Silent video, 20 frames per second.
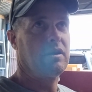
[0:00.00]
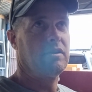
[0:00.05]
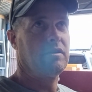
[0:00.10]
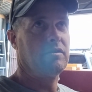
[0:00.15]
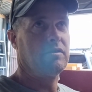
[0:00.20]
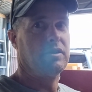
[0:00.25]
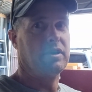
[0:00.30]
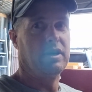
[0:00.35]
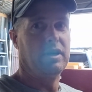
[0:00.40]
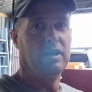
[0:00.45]

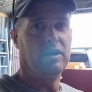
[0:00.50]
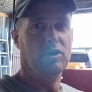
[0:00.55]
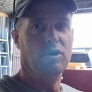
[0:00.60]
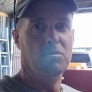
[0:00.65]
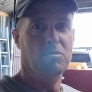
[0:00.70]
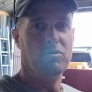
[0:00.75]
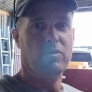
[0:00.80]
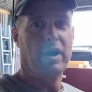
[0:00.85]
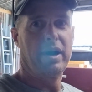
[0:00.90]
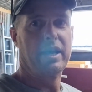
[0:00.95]
the
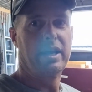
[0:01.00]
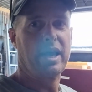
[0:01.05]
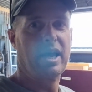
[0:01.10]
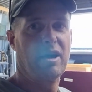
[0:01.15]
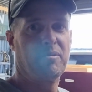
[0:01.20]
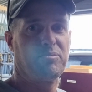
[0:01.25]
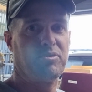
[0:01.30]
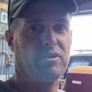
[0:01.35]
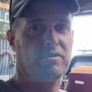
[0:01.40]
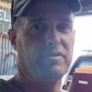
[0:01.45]
normal running
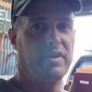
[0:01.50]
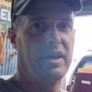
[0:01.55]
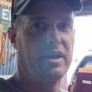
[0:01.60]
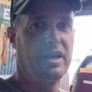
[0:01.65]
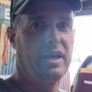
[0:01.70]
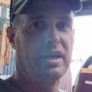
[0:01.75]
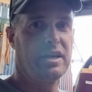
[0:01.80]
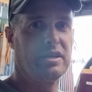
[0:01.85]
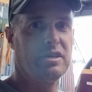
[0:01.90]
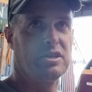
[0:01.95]
output of that
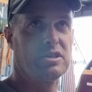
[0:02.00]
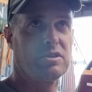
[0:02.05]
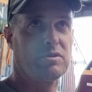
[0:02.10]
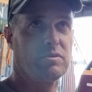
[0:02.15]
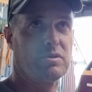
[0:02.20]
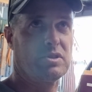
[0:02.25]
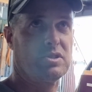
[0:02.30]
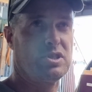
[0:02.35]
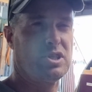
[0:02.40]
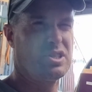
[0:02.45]
air
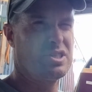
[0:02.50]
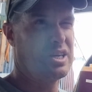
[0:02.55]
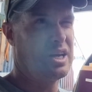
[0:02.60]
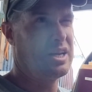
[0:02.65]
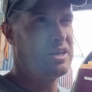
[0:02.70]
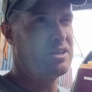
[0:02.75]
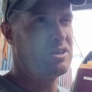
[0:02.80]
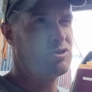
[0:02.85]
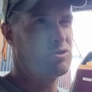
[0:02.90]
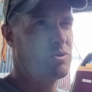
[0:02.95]
conditioner is just
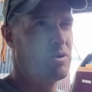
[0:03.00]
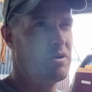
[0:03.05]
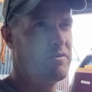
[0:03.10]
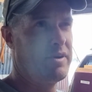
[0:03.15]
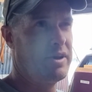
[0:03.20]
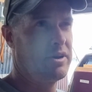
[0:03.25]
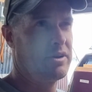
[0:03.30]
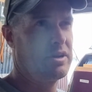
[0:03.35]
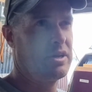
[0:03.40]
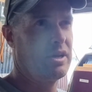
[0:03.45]
under
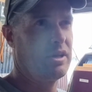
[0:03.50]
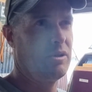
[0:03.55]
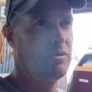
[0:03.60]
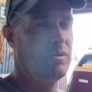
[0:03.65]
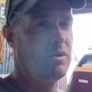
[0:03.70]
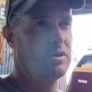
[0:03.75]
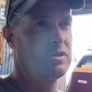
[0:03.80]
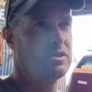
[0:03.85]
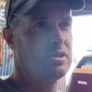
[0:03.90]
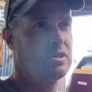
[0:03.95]
1200
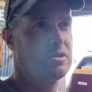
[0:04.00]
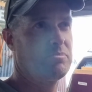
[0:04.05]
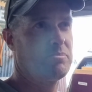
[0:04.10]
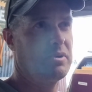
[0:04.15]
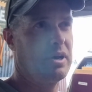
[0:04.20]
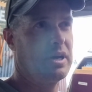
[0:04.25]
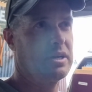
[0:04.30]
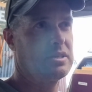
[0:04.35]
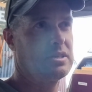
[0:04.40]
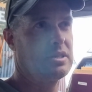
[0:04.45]
kilowatts,
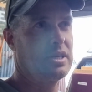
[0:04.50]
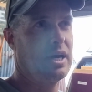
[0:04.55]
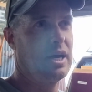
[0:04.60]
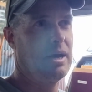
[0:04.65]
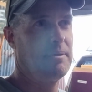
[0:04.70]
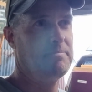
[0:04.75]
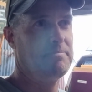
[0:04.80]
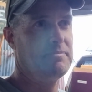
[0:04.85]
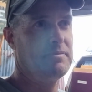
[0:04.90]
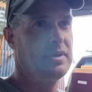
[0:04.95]
but
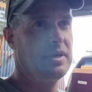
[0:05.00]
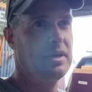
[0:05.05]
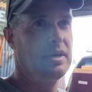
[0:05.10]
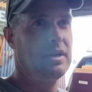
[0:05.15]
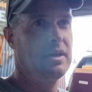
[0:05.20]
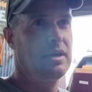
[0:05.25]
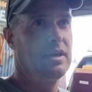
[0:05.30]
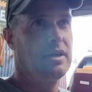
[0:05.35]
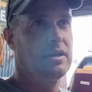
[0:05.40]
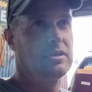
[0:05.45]

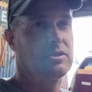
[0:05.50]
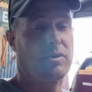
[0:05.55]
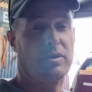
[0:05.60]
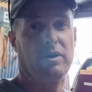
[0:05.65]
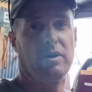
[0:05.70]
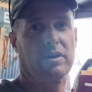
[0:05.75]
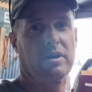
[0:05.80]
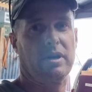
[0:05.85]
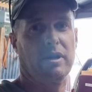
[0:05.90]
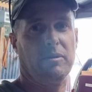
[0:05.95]
sorry,
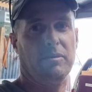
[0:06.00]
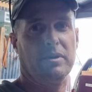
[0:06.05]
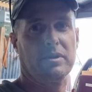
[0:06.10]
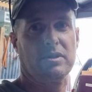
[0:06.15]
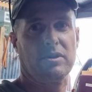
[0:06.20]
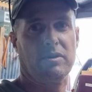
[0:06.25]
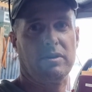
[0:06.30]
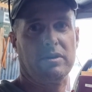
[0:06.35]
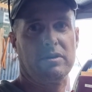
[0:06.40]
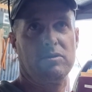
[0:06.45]
not kilowatts,
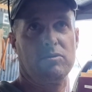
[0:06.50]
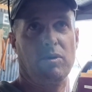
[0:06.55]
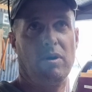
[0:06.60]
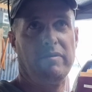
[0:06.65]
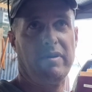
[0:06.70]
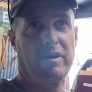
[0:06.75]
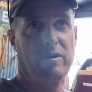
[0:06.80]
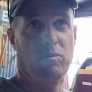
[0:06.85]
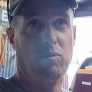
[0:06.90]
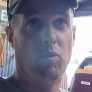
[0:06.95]
sorry,
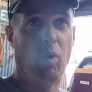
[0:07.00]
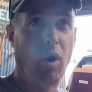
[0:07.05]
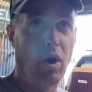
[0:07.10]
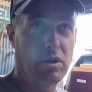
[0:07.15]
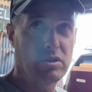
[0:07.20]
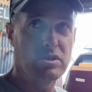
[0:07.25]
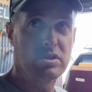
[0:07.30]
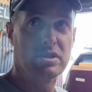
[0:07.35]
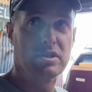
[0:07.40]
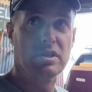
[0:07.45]
1200
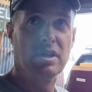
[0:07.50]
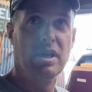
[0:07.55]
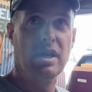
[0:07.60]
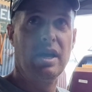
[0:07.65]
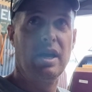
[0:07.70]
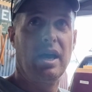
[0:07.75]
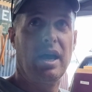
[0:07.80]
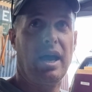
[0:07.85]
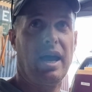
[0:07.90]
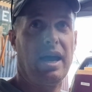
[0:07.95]
watts,
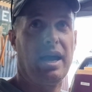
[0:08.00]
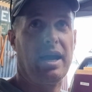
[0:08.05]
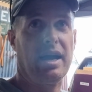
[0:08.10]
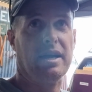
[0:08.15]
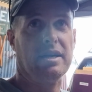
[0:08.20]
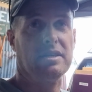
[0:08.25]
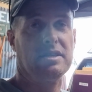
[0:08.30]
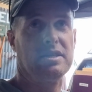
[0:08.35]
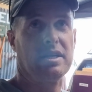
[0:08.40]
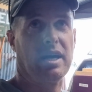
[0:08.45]

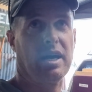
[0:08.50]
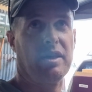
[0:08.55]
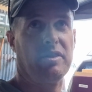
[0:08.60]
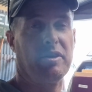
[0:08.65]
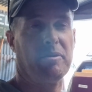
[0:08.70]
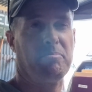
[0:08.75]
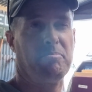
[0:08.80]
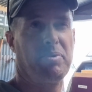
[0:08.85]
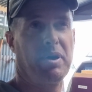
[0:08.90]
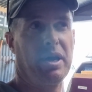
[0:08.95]
and
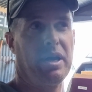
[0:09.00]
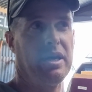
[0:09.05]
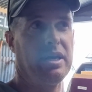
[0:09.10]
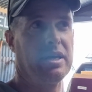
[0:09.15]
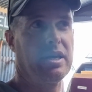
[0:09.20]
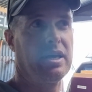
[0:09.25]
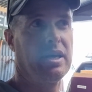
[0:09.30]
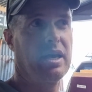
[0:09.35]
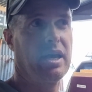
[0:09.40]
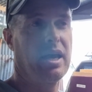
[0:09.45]
the
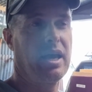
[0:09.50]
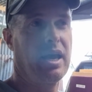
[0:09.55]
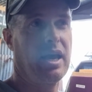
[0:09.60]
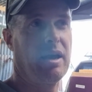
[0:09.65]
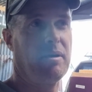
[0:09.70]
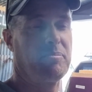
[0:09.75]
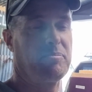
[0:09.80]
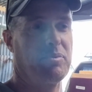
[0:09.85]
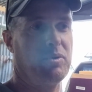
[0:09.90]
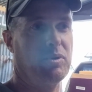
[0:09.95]
peak
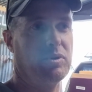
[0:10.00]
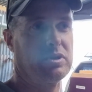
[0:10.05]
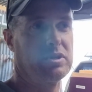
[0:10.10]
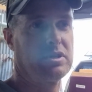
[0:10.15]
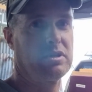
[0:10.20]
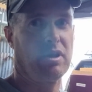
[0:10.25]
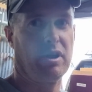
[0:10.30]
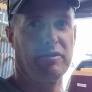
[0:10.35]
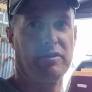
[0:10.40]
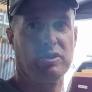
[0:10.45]

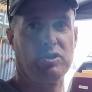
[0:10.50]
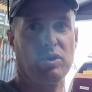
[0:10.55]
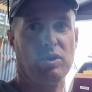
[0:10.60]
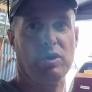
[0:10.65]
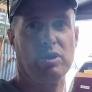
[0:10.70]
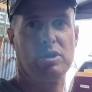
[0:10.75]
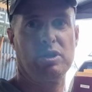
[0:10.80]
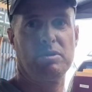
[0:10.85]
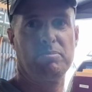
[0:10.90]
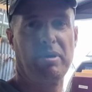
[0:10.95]
output, like the
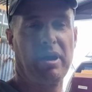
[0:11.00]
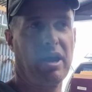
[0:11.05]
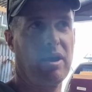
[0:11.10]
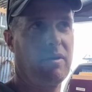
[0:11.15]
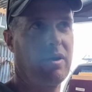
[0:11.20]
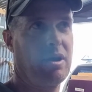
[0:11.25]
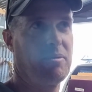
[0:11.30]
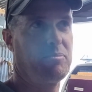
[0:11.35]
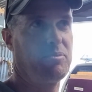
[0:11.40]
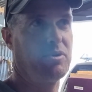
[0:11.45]
surge
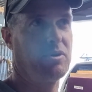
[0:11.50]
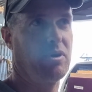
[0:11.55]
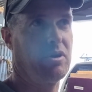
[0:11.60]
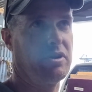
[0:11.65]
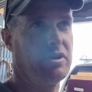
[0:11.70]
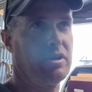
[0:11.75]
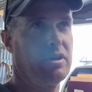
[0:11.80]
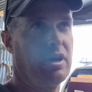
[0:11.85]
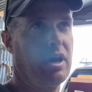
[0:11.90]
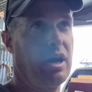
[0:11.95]
power output
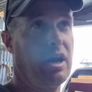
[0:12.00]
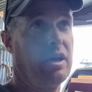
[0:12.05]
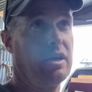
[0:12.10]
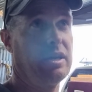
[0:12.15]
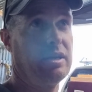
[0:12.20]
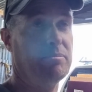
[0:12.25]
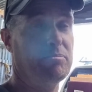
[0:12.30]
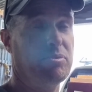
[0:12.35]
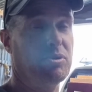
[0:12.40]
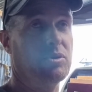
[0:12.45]
on it,
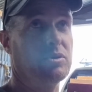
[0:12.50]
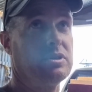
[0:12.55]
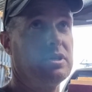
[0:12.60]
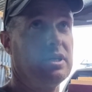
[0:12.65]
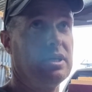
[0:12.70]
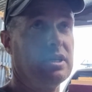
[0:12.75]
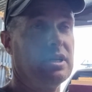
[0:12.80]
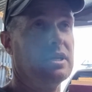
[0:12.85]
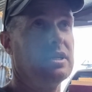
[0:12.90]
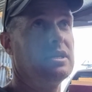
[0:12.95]
input
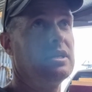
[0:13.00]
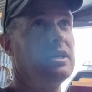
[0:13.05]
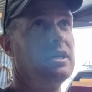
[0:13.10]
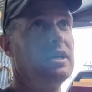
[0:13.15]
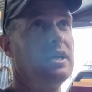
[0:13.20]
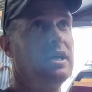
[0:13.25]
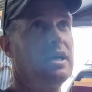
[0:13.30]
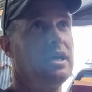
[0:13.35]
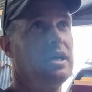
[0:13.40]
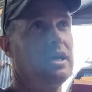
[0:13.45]
in it,
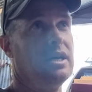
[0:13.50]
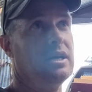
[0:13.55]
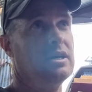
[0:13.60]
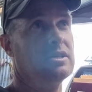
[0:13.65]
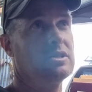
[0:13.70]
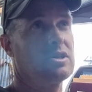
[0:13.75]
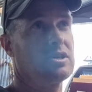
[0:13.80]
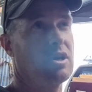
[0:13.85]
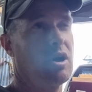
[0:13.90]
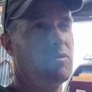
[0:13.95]

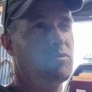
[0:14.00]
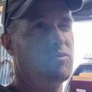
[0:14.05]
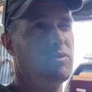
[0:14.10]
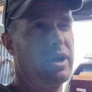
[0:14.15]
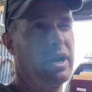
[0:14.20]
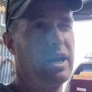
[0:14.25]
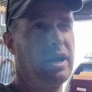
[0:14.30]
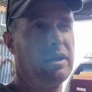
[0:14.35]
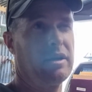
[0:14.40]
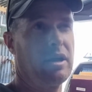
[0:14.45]
is
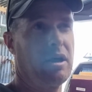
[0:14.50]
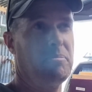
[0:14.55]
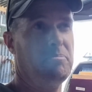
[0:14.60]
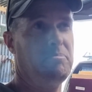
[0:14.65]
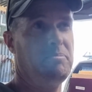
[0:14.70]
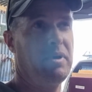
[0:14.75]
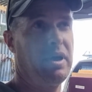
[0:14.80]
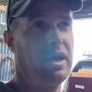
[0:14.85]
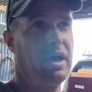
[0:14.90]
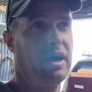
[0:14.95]
around
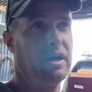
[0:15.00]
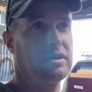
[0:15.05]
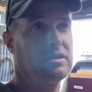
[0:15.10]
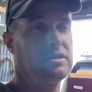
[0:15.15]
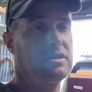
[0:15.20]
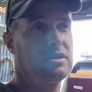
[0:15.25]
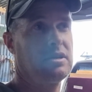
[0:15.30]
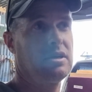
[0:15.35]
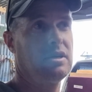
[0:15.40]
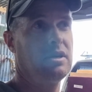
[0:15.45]
about